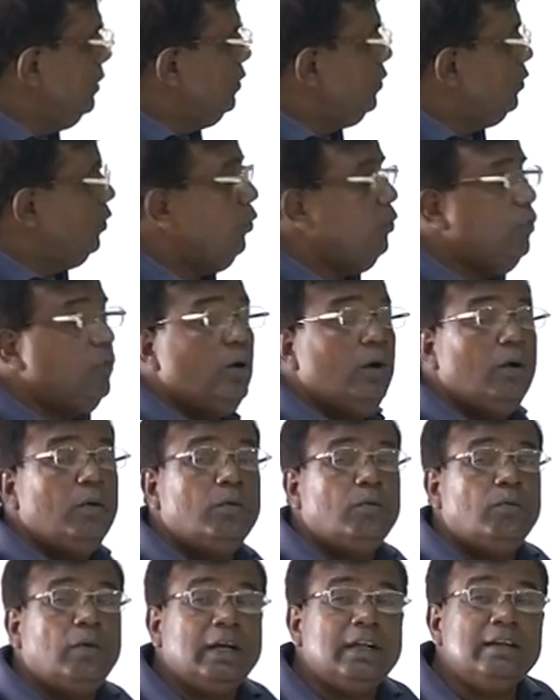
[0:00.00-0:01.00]
So
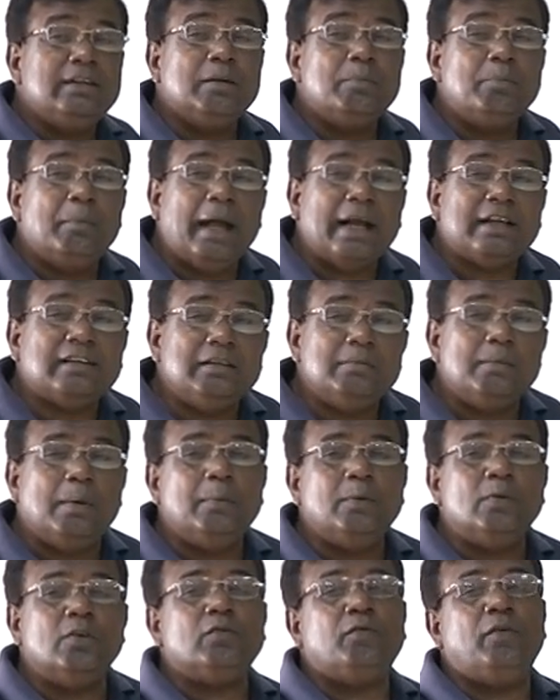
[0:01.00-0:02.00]
what is the
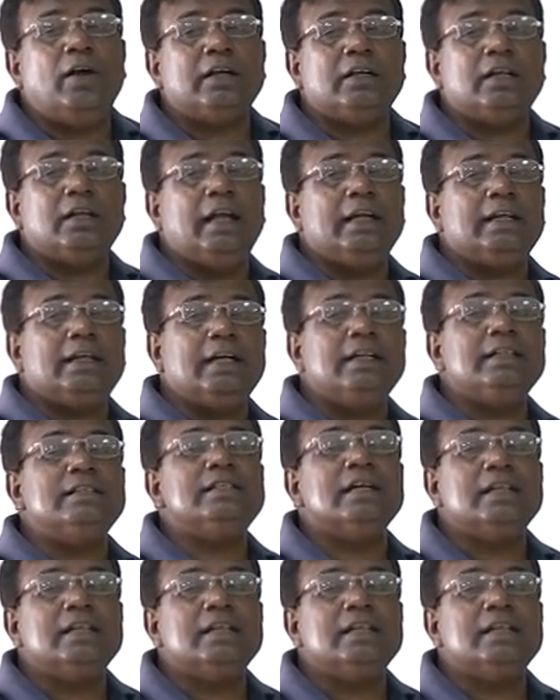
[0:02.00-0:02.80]
maximum load factor I can